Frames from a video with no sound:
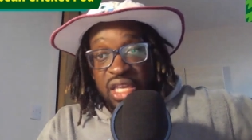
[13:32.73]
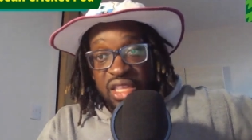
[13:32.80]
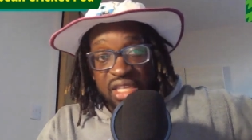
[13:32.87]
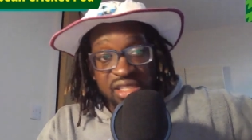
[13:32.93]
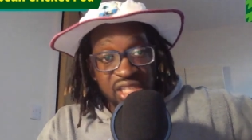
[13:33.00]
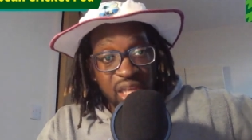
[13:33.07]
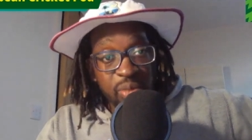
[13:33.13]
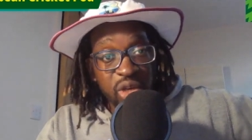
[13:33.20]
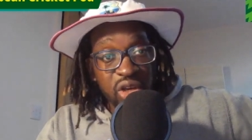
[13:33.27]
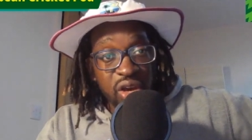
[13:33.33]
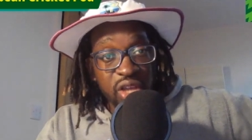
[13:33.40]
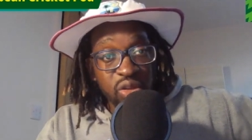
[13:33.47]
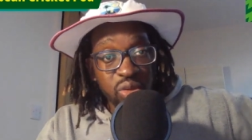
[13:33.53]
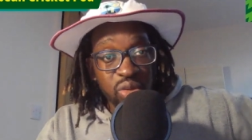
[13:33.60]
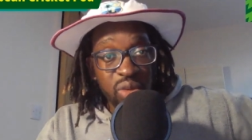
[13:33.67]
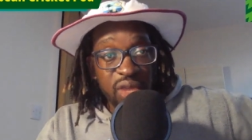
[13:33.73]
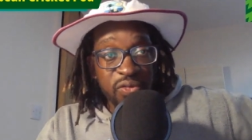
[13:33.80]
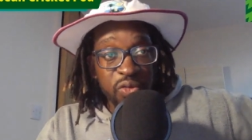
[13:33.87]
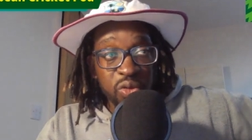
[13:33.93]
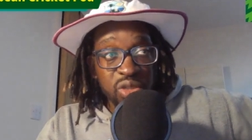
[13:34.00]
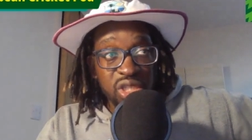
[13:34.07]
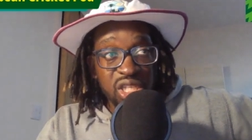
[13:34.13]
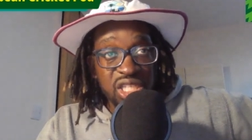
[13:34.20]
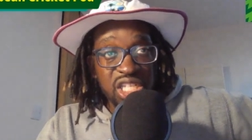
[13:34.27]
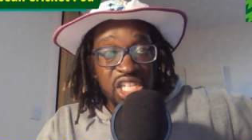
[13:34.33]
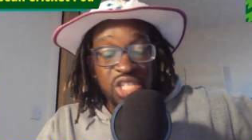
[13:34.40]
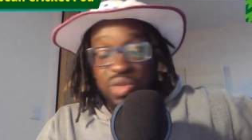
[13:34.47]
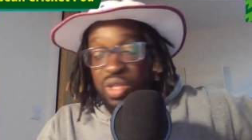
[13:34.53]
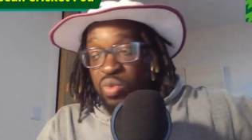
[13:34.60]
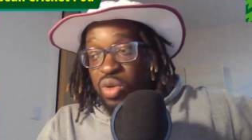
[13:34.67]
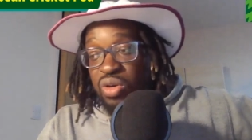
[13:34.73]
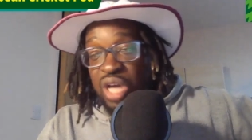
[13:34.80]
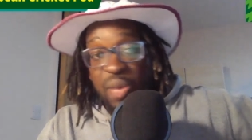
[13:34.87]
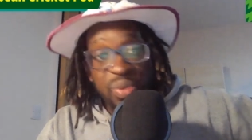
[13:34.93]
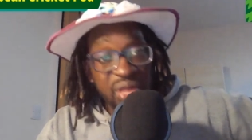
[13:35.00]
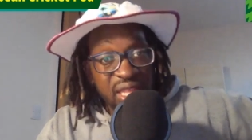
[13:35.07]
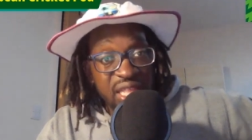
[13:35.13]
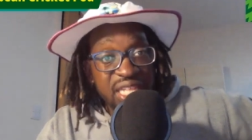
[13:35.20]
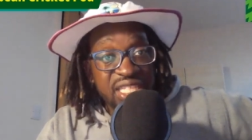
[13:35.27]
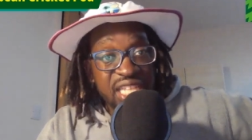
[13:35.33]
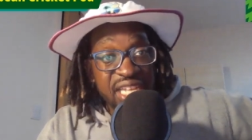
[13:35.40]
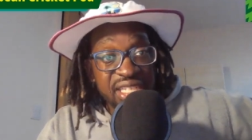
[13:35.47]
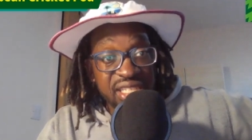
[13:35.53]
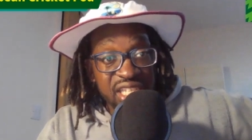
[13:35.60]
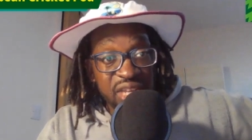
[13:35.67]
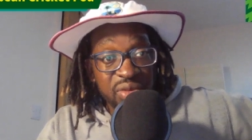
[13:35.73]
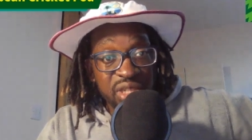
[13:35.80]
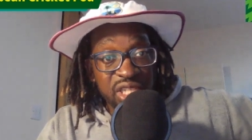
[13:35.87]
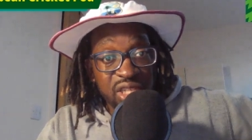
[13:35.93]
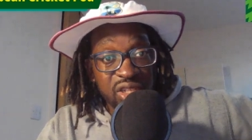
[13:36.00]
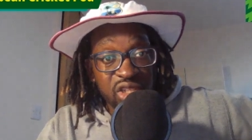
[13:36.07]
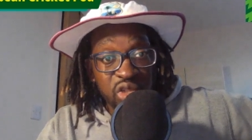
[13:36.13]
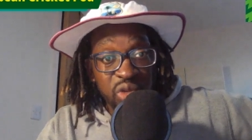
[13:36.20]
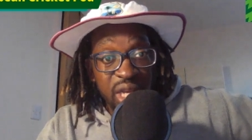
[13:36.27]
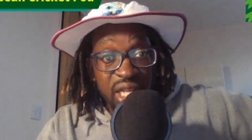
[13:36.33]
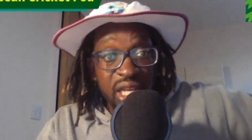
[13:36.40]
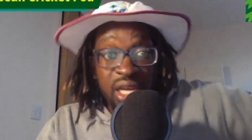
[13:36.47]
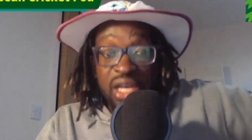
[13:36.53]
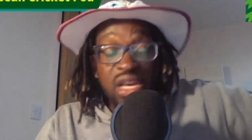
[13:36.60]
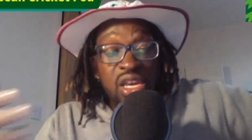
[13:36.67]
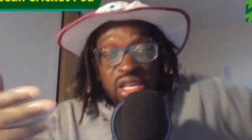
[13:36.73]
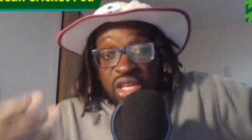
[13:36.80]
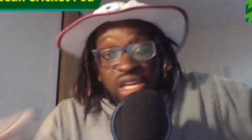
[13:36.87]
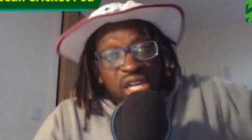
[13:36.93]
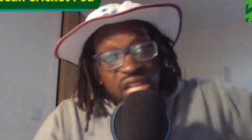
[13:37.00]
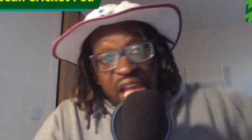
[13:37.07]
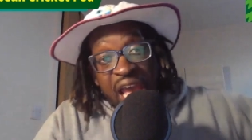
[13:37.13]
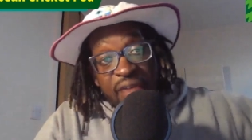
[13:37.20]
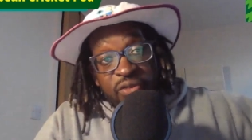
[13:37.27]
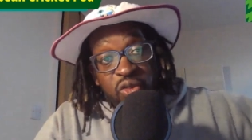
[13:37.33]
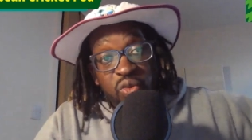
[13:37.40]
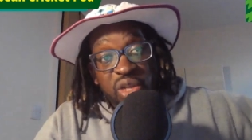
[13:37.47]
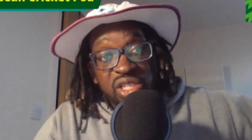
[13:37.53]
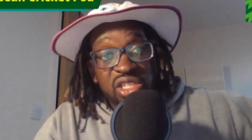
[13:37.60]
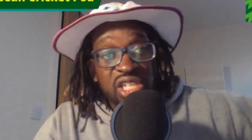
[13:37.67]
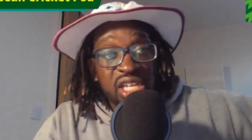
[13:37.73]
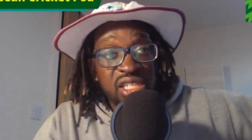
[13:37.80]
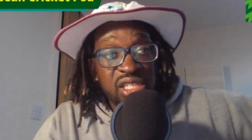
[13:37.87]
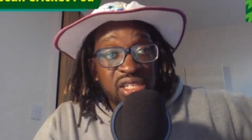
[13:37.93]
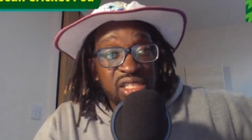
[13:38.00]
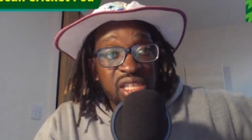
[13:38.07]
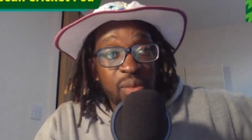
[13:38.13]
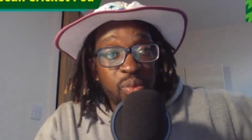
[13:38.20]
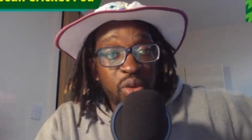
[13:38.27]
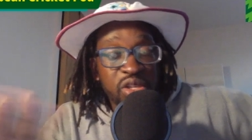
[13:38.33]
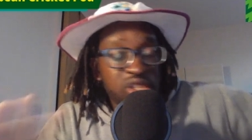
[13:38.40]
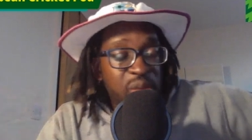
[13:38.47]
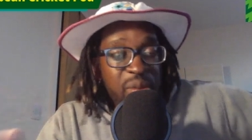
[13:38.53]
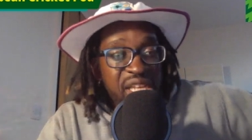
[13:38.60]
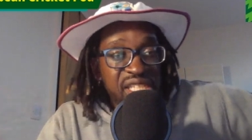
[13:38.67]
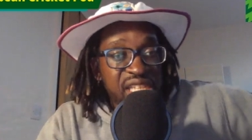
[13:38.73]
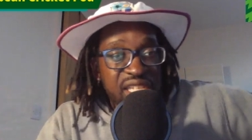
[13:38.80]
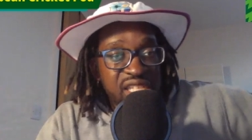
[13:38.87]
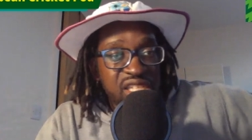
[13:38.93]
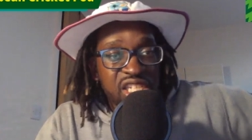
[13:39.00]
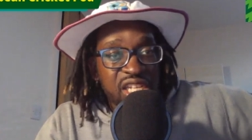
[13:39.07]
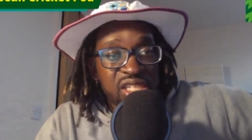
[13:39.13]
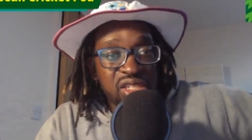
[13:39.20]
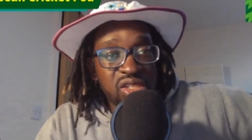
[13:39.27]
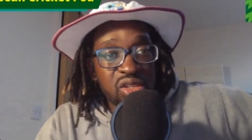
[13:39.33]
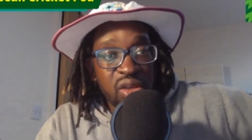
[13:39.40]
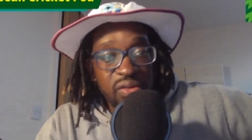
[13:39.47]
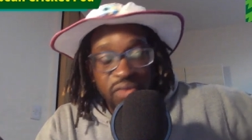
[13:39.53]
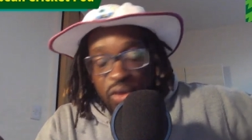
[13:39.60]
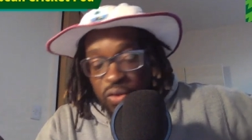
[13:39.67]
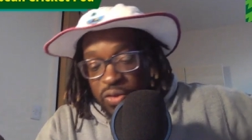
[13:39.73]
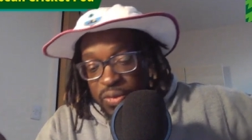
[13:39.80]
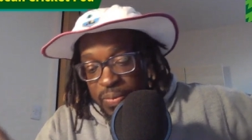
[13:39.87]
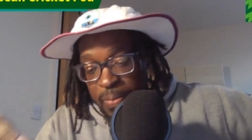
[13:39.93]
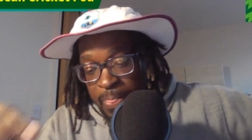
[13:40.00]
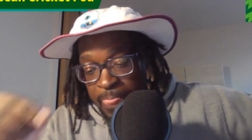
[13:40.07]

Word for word: this summer, going all the way through to the T20 World Cup and then the Test series in Australia, you're going to have to rest Jason at some point. So it makes sense that Jason's not involved.